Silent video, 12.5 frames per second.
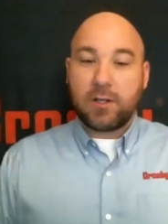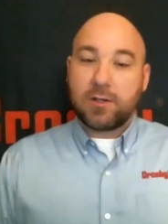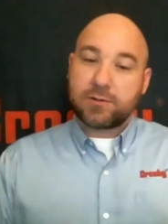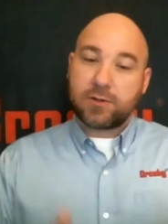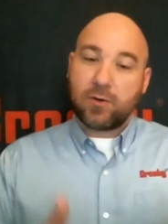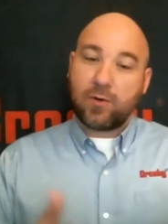
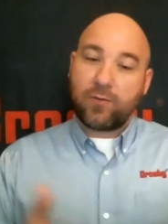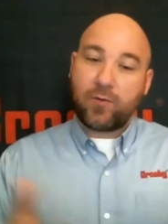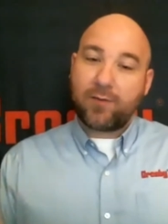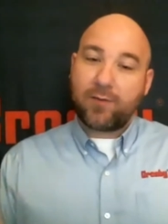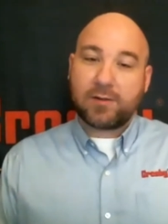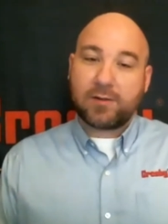So if you
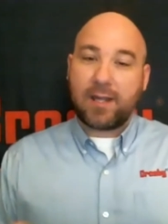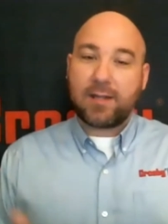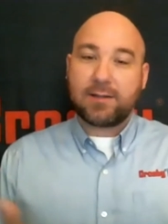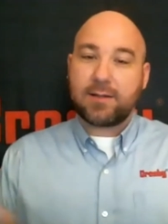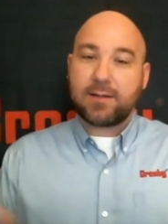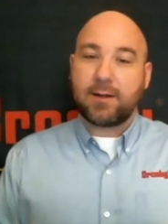have a
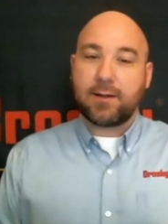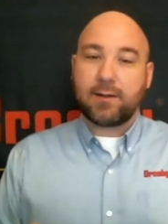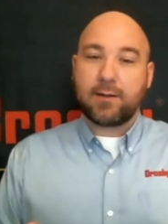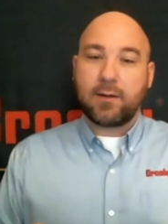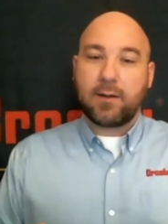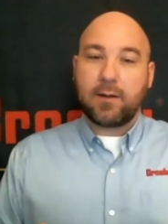10
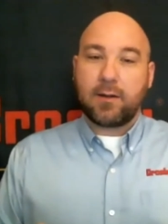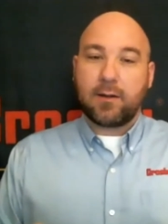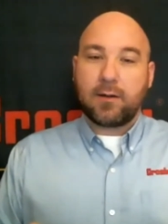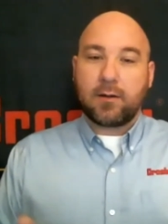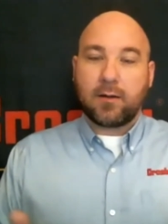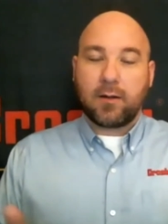ton
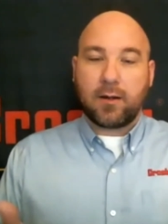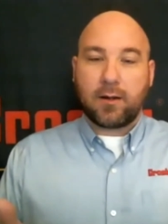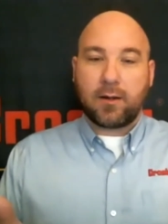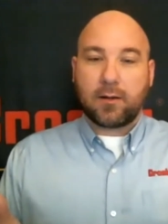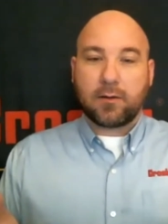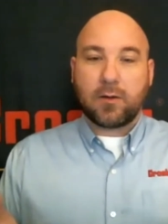
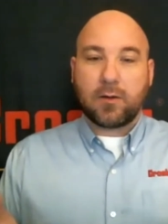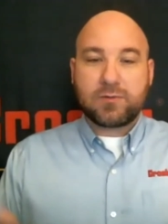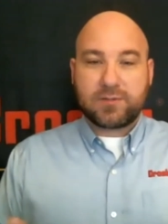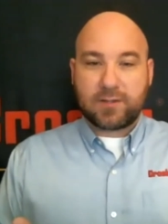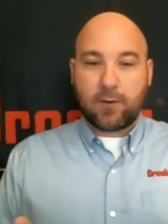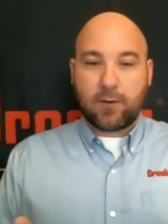uh, load
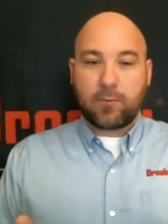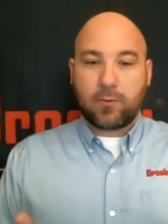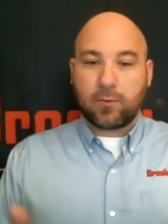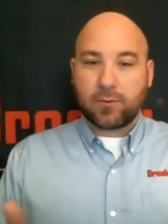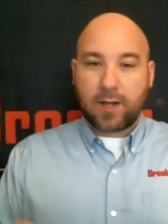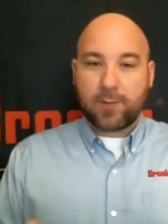cell
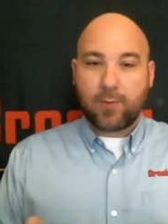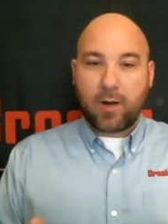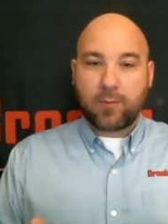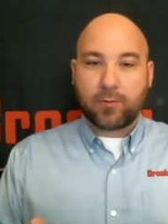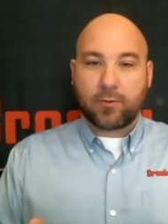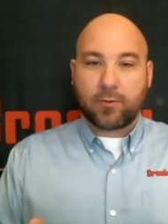or
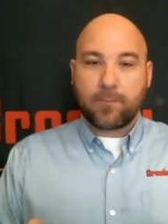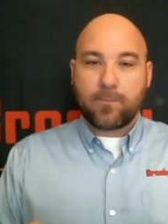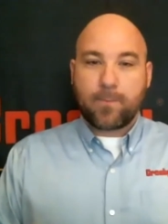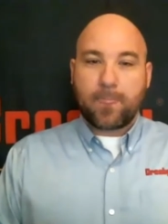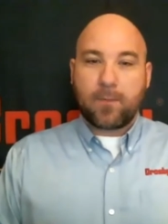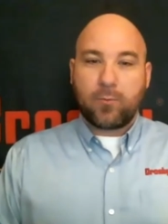dynamometer,
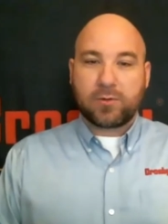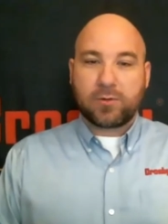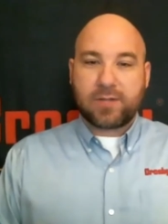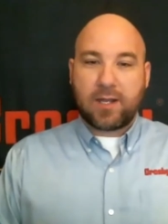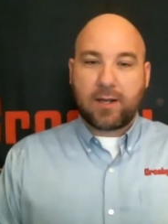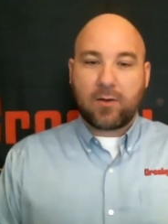we're
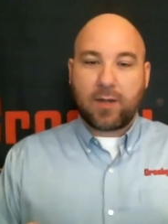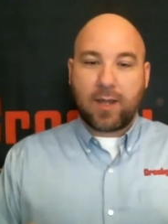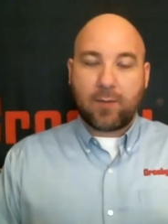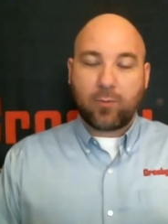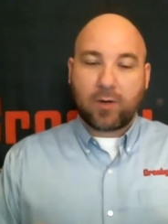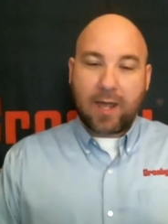saying, okay,
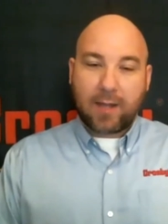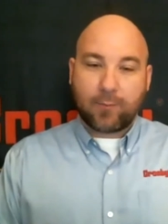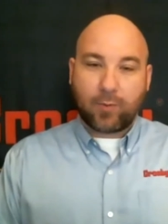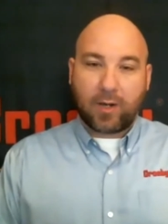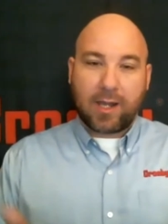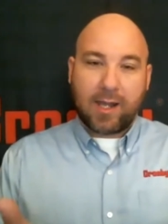we're
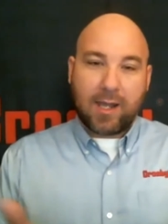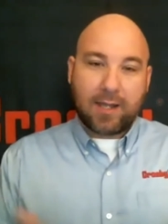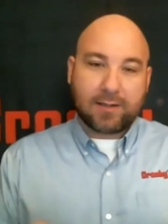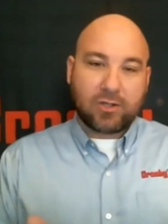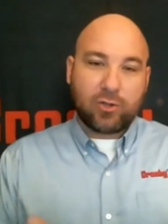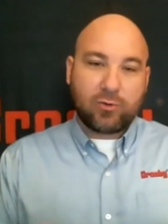calibrating it.
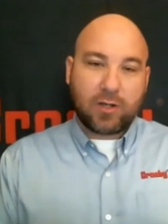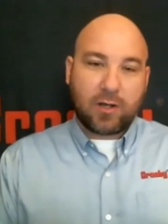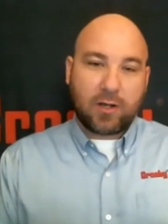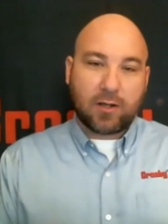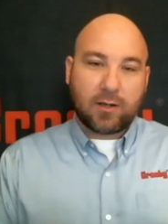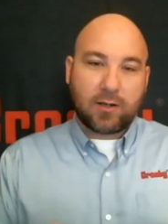At two
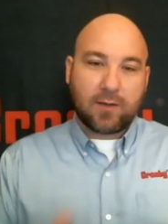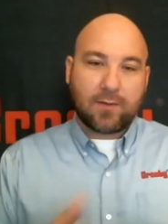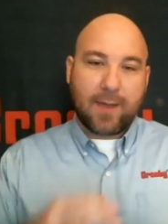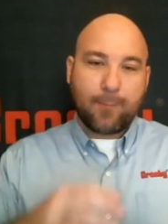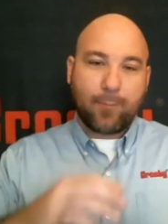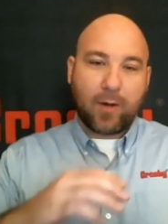ton,
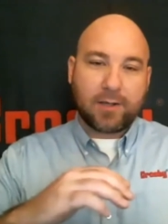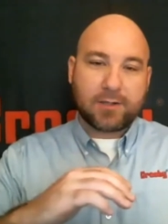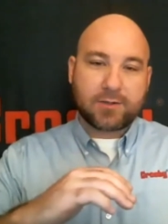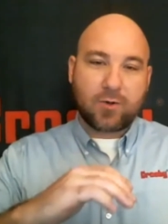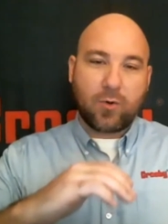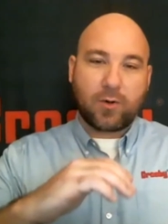that body is
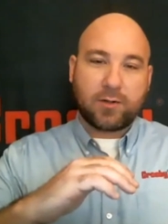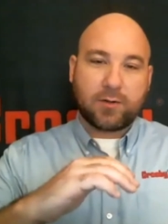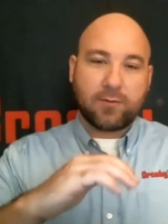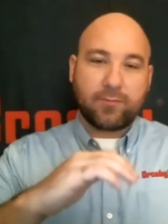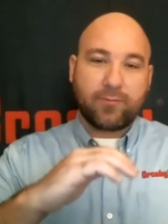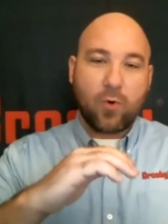going to
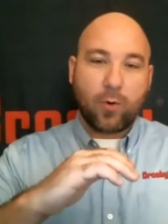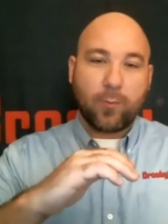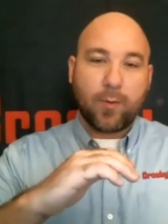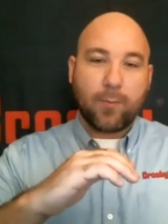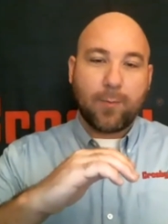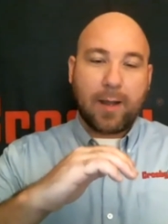
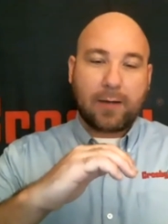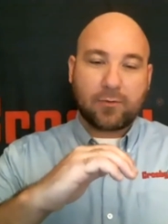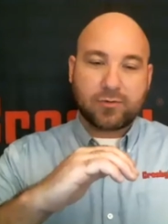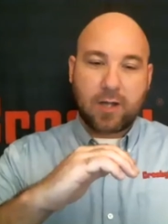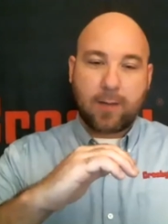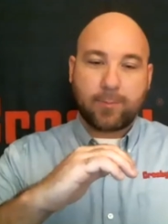deform
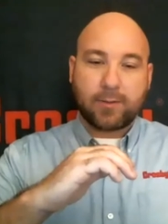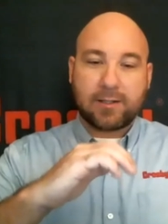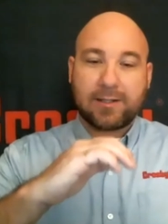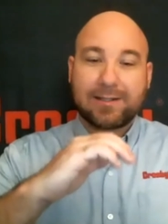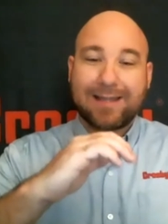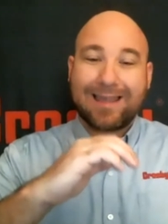
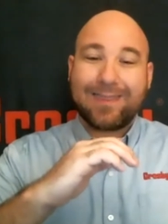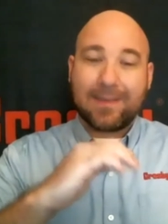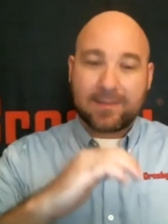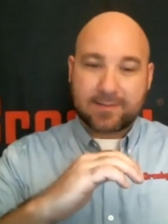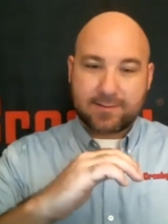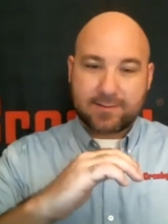microscopically like
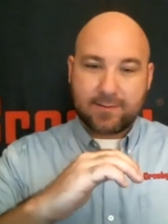this.